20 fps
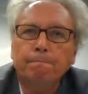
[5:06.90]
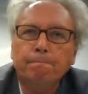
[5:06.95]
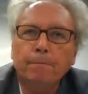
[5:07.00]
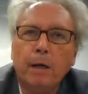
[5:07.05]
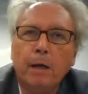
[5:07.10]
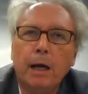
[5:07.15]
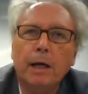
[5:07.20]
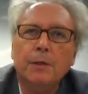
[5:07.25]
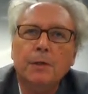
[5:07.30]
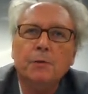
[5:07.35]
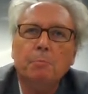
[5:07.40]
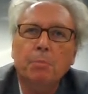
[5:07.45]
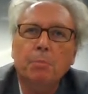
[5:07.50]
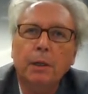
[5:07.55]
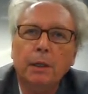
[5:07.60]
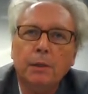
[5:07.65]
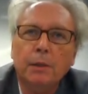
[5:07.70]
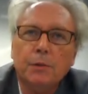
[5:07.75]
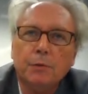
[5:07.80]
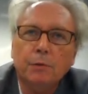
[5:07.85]

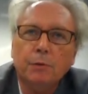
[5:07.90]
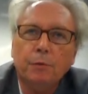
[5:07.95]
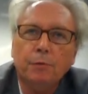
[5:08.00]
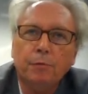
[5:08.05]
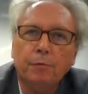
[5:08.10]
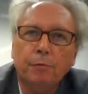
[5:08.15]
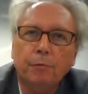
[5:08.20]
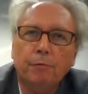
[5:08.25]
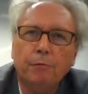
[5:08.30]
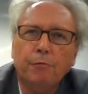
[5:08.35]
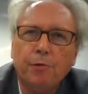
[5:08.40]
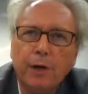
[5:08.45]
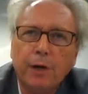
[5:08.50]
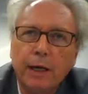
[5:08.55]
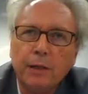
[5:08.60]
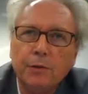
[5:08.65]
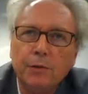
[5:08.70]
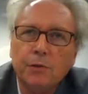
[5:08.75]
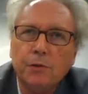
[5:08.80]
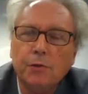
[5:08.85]
aspects or
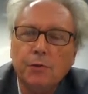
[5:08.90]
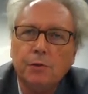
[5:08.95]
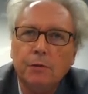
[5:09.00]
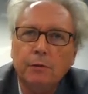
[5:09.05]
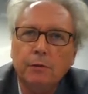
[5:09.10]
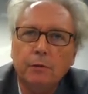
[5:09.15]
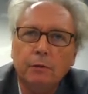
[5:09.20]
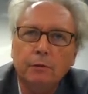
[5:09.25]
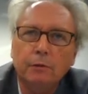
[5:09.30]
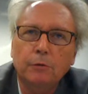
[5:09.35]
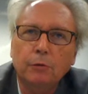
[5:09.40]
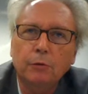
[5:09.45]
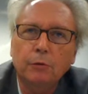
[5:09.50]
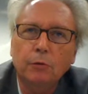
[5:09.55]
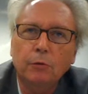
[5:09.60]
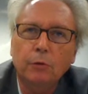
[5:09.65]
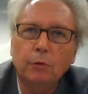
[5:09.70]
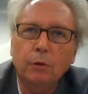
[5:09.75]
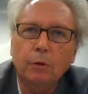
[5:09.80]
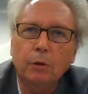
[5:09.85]
threats
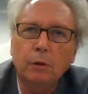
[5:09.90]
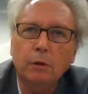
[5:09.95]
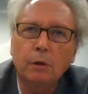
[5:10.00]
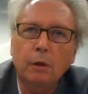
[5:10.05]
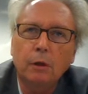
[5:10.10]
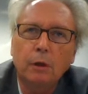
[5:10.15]
to